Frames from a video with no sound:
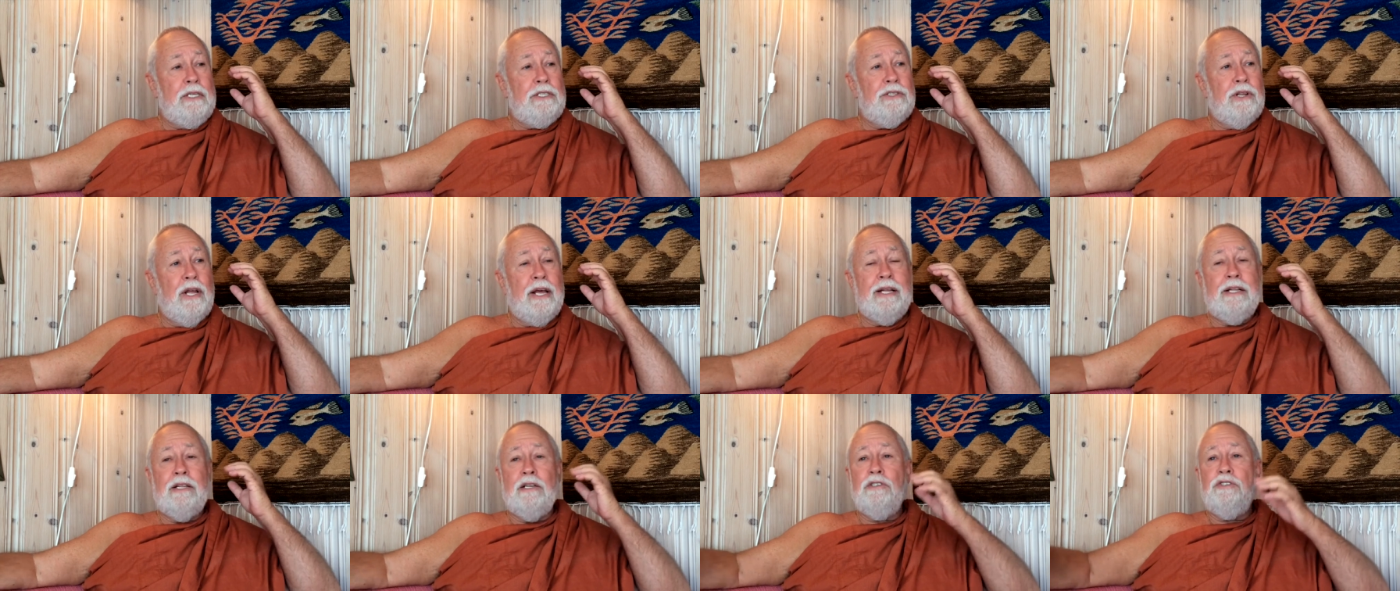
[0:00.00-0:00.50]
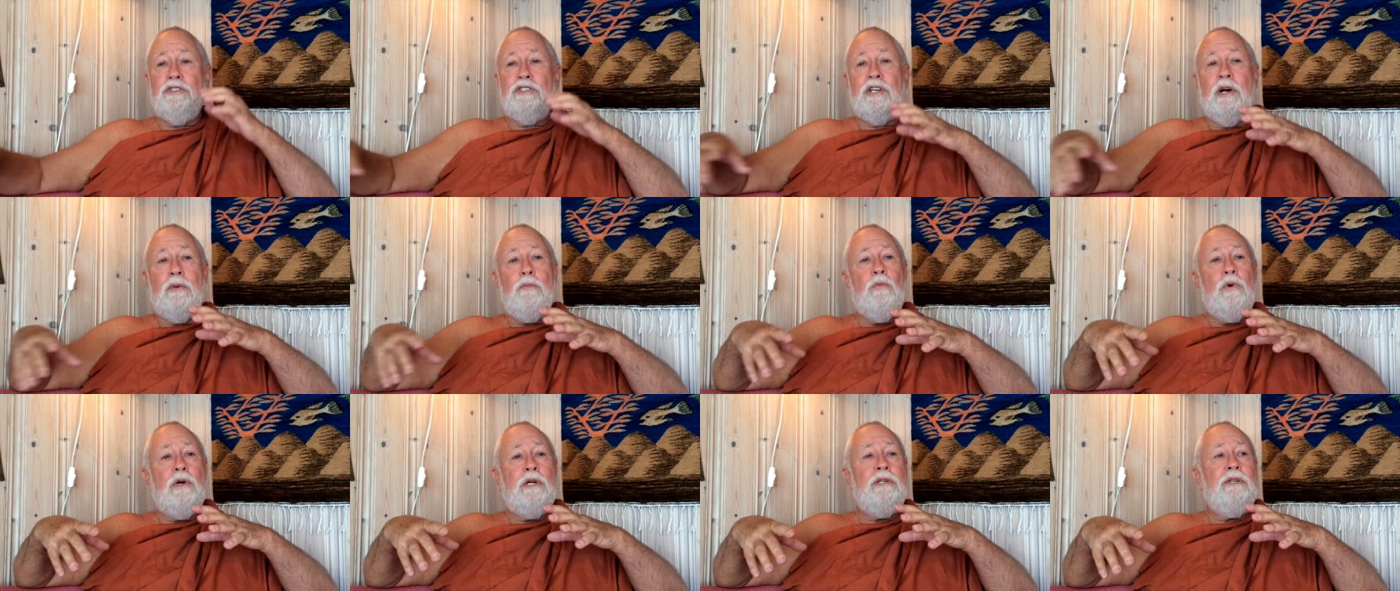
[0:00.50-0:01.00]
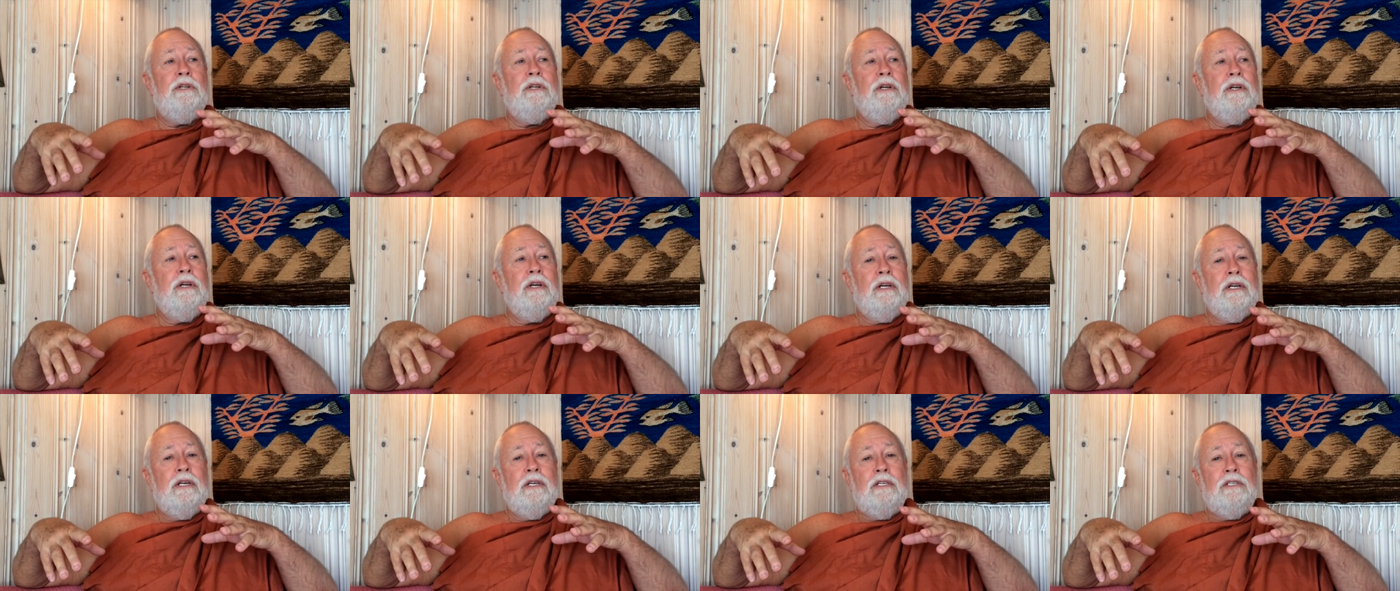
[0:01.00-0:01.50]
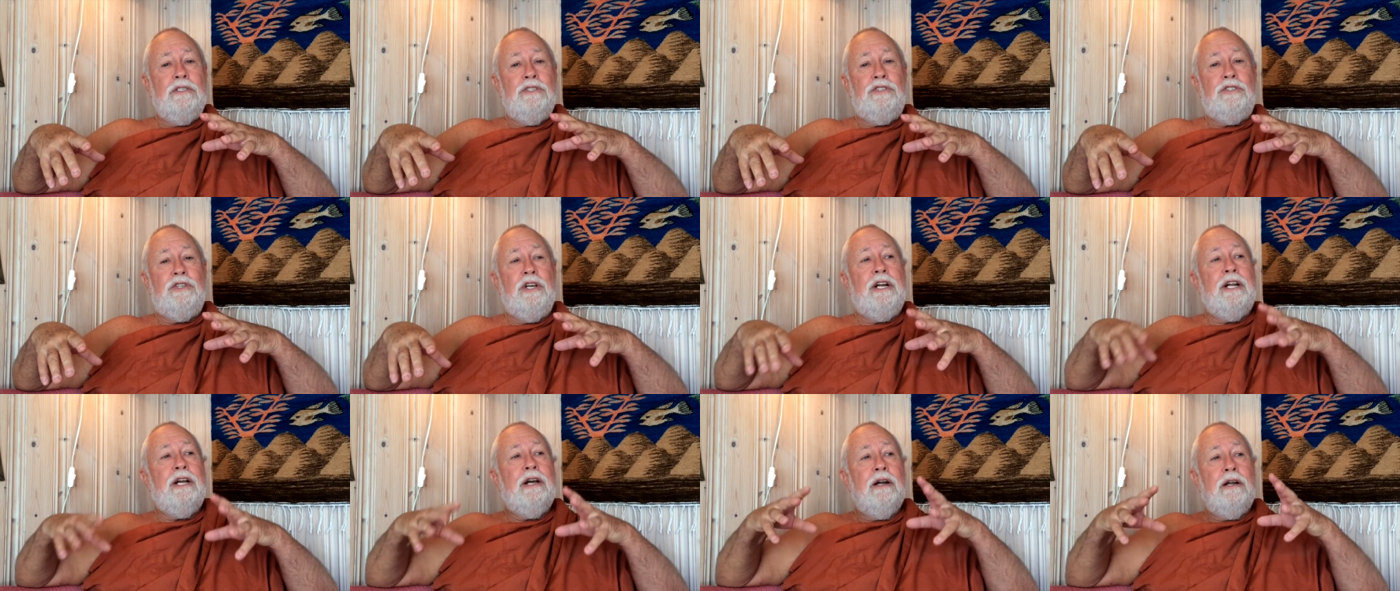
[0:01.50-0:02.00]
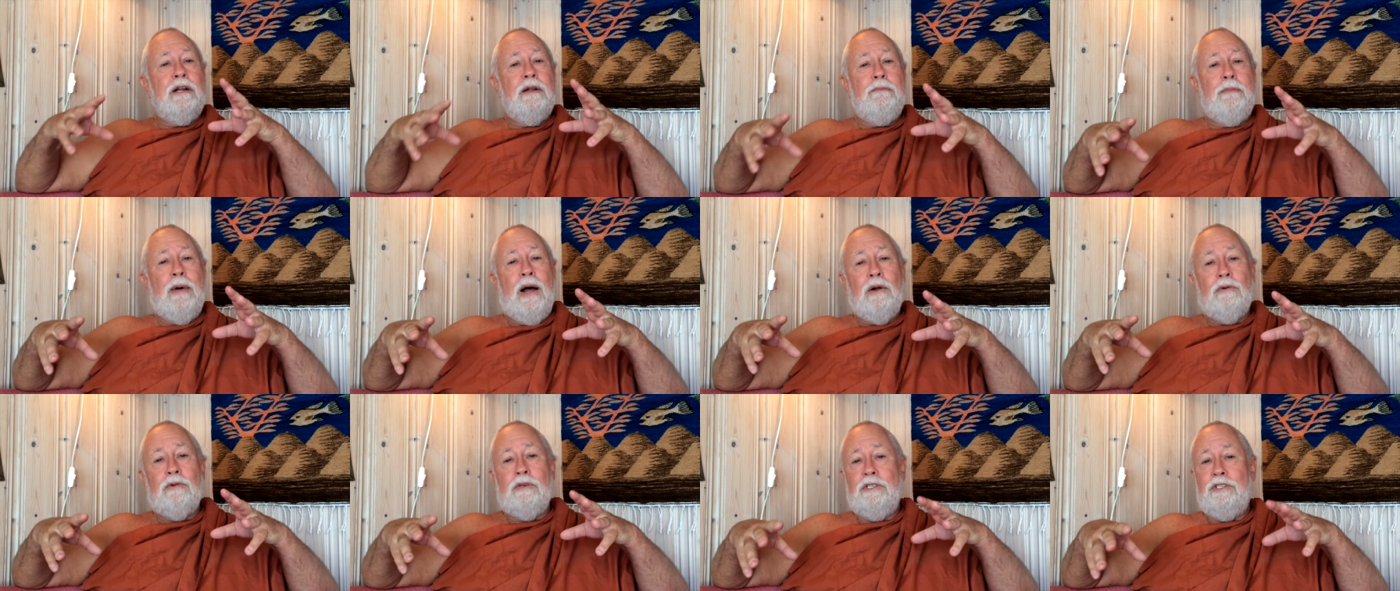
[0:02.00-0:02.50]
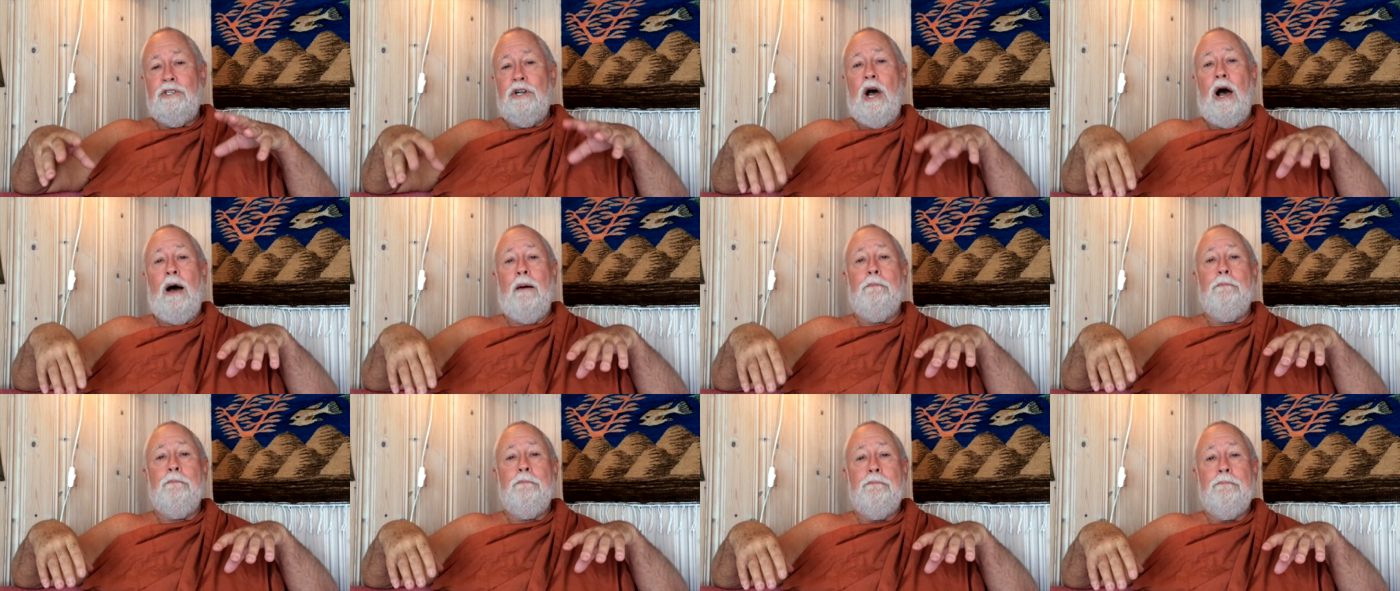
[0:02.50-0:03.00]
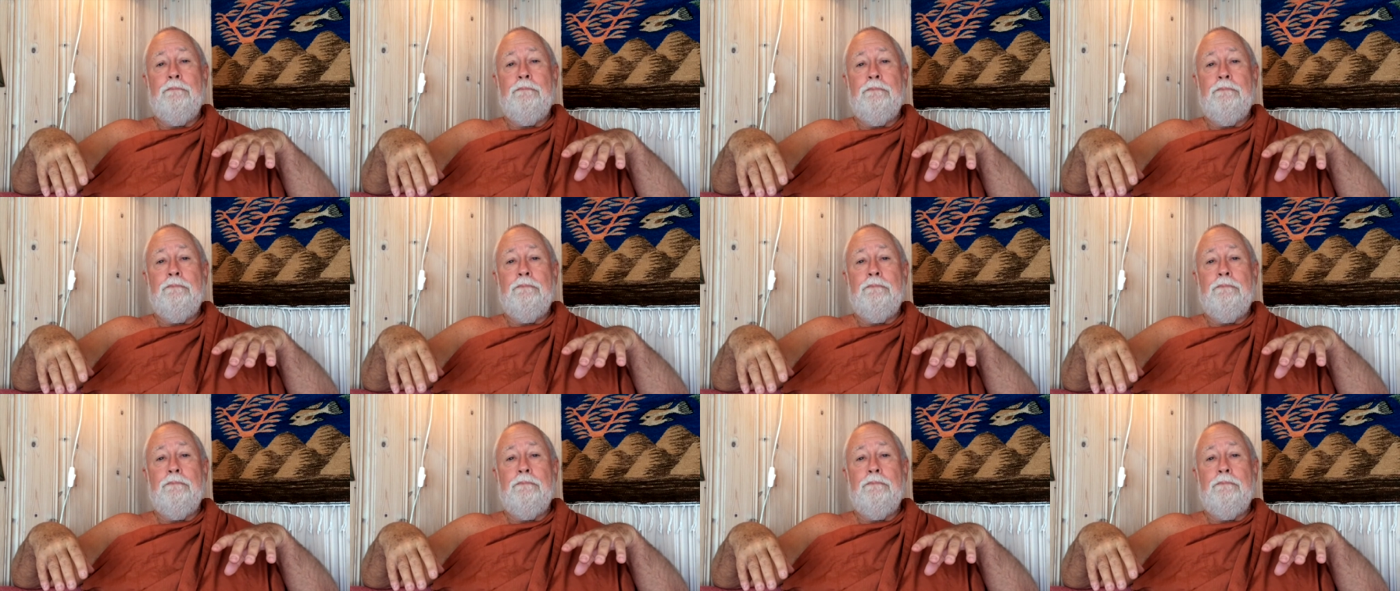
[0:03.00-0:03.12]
it's like there's someone sitting on the mountaintop